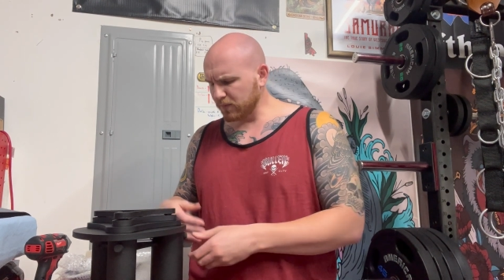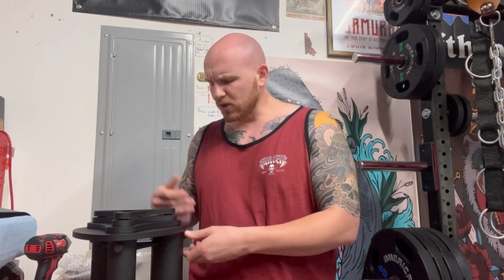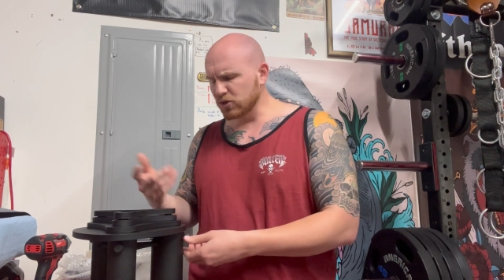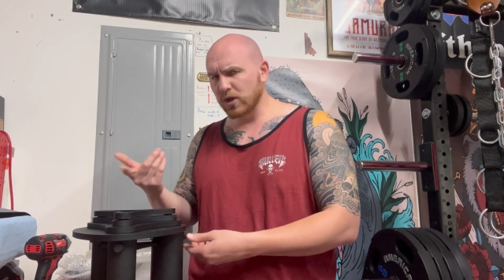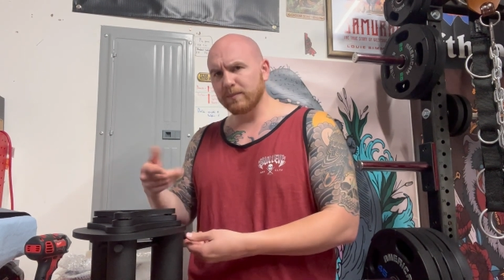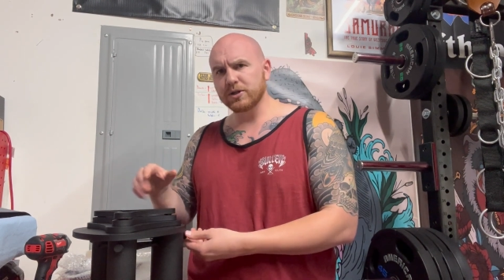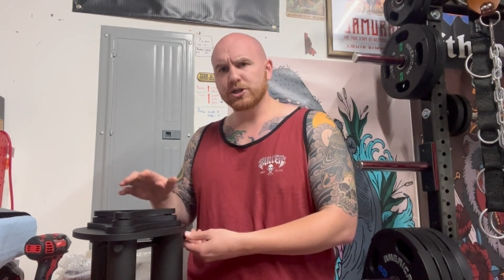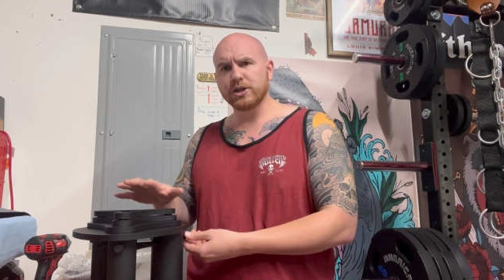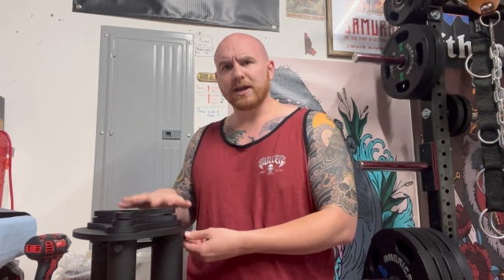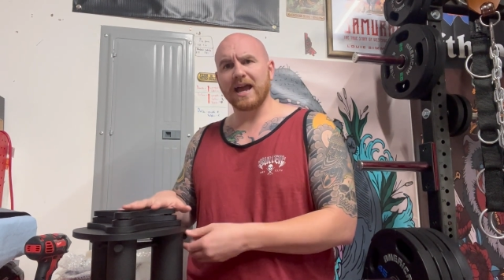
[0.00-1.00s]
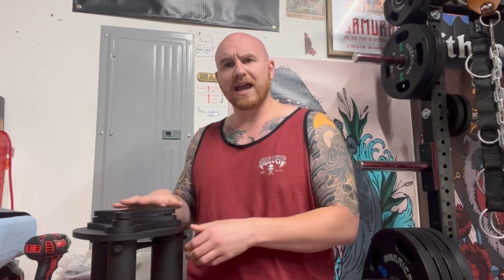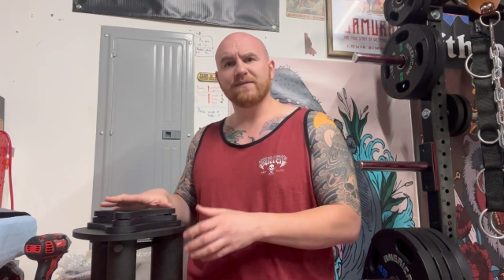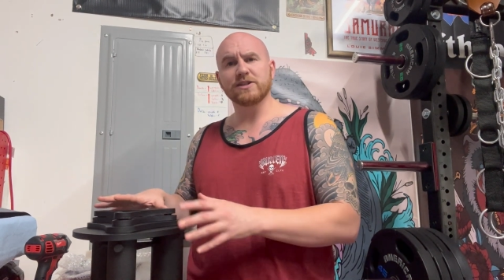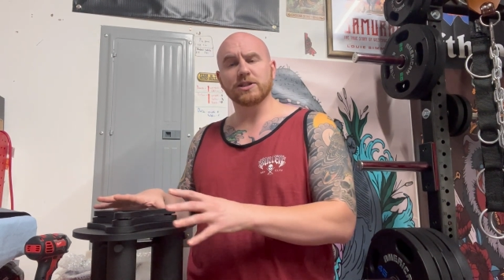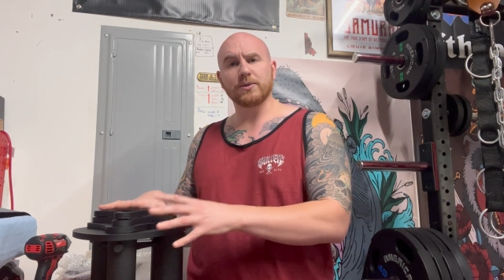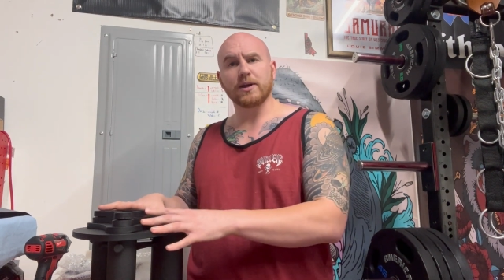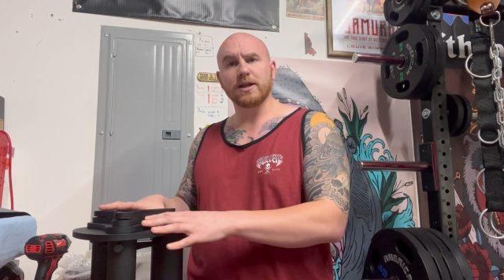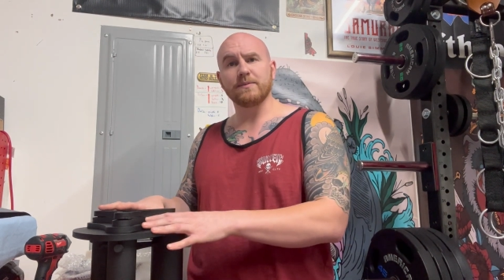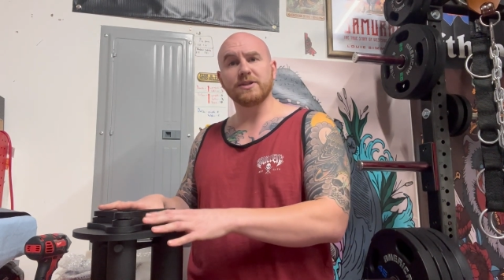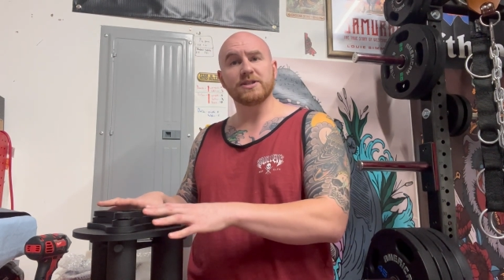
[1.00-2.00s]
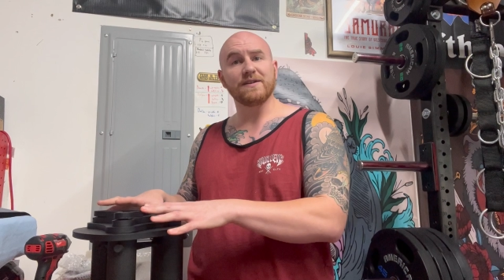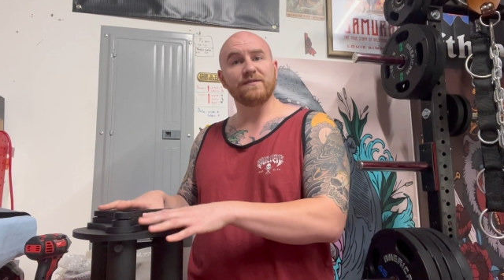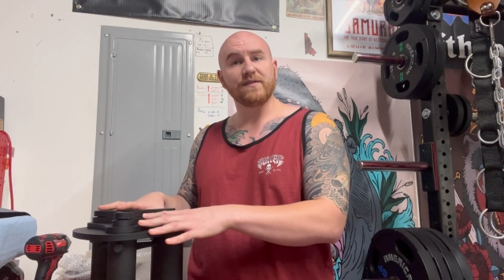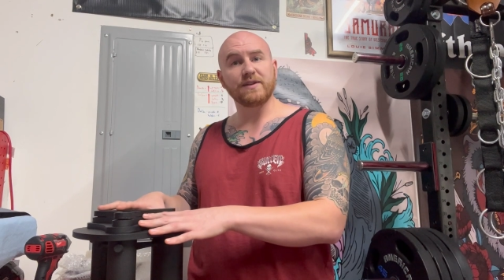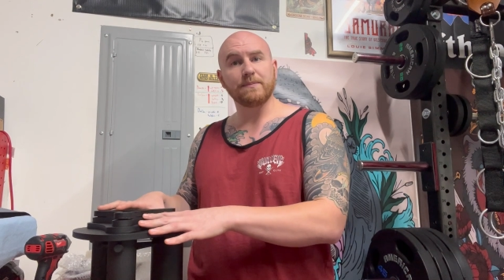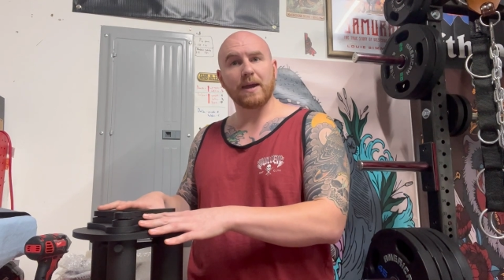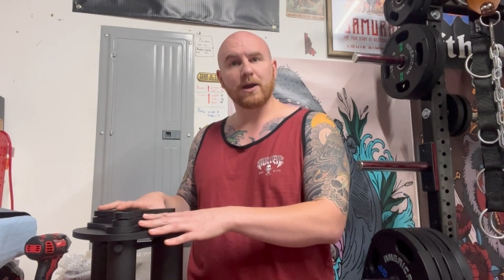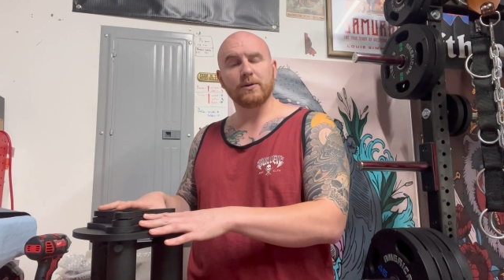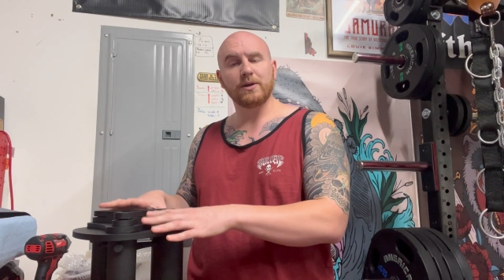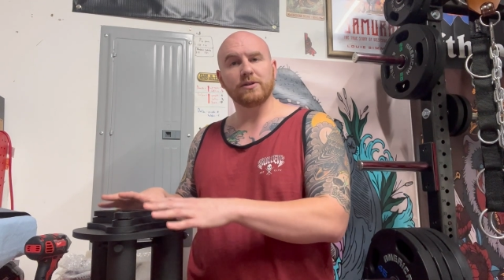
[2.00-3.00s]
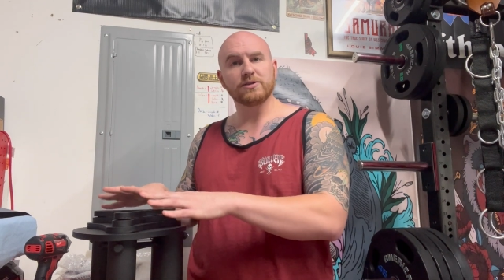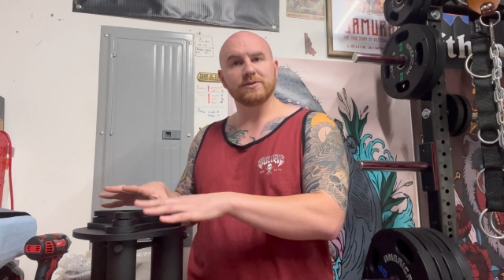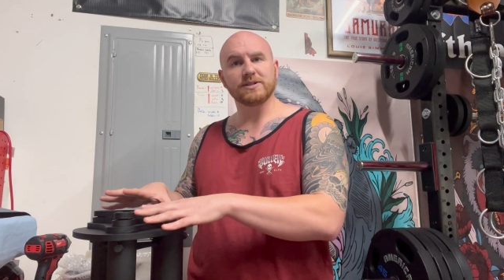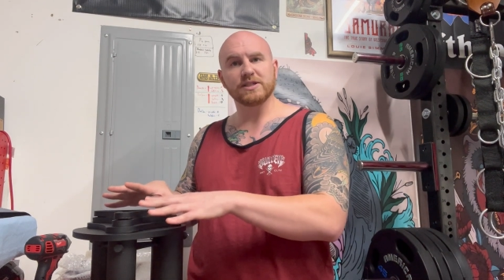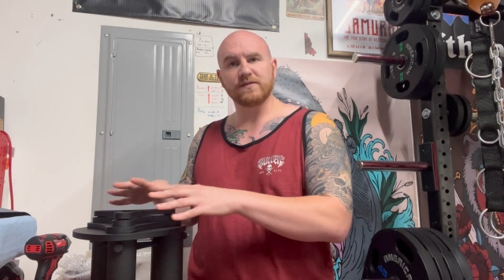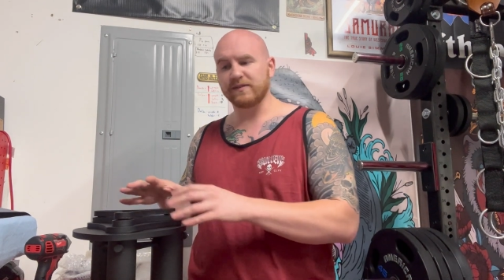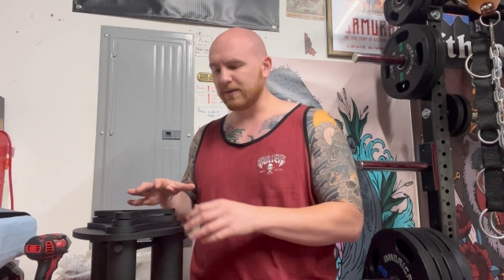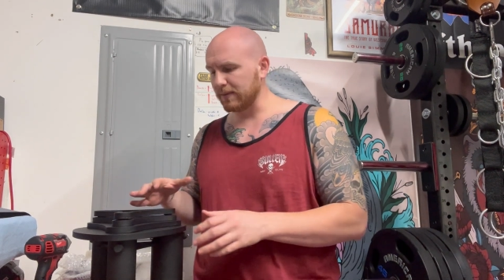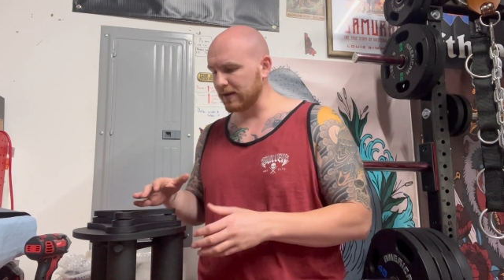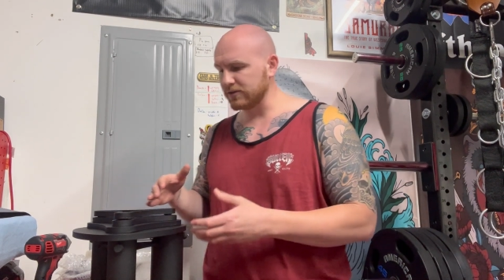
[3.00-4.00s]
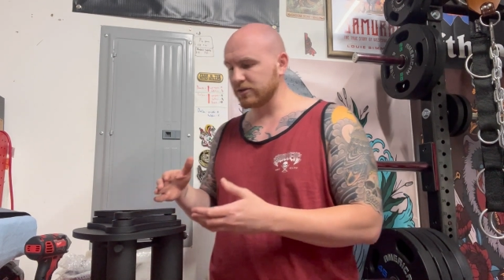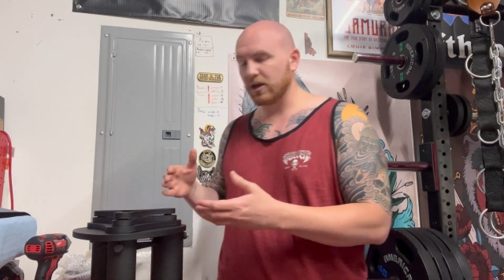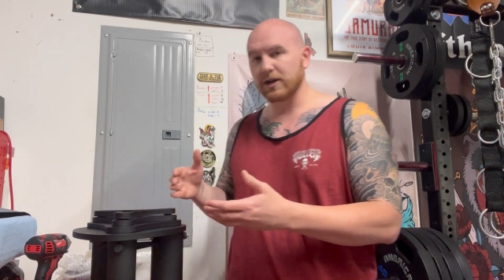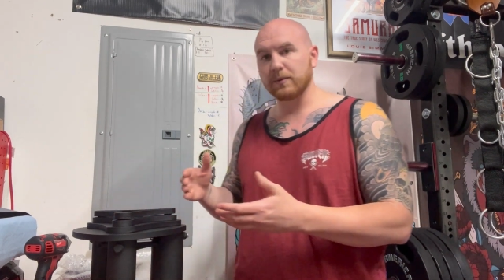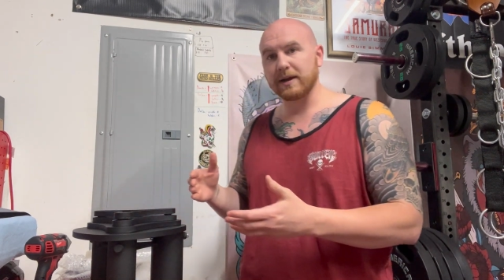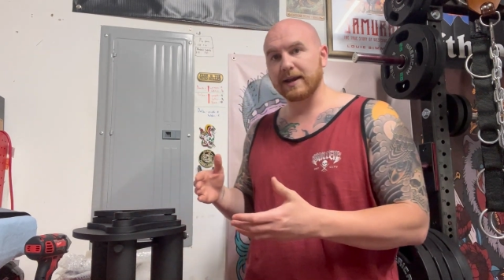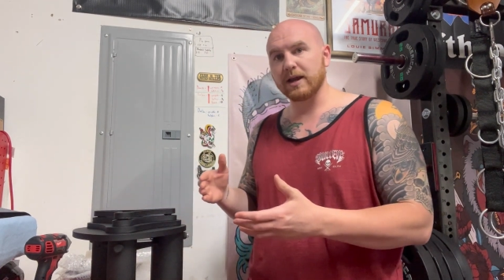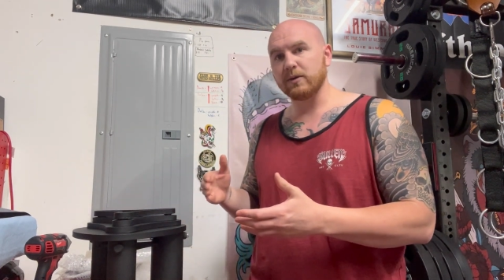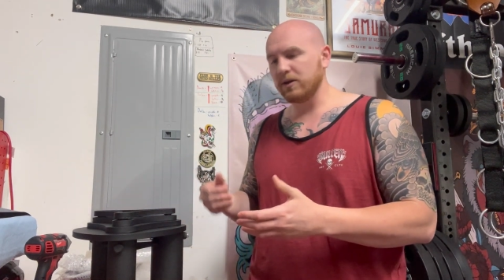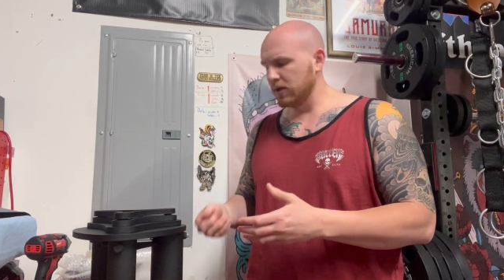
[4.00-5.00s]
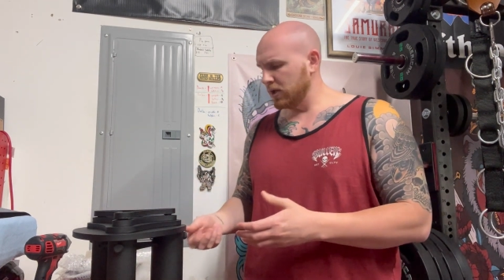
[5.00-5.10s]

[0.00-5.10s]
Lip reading: So I'm going to show you, I have this loaded up. This is the 50-pound unit, so this has 50 pounds on it right now.